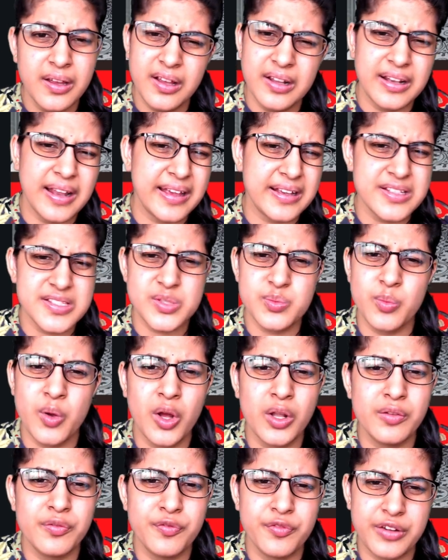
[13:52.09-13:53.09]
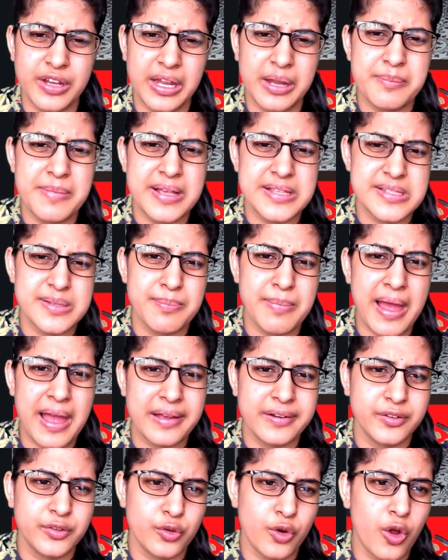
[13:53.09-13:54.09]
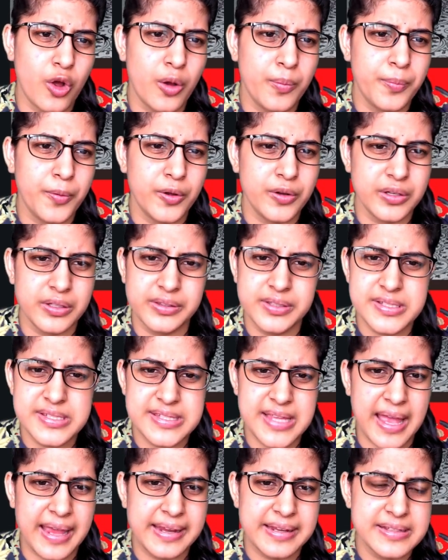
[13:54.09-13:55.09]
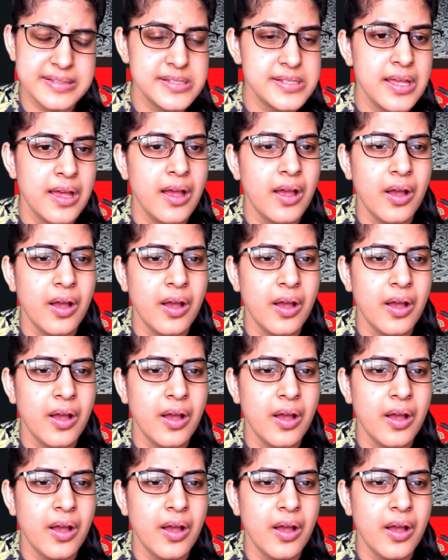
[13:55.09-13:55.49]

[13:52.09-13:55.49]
like a small frame as a backdrop or in the sides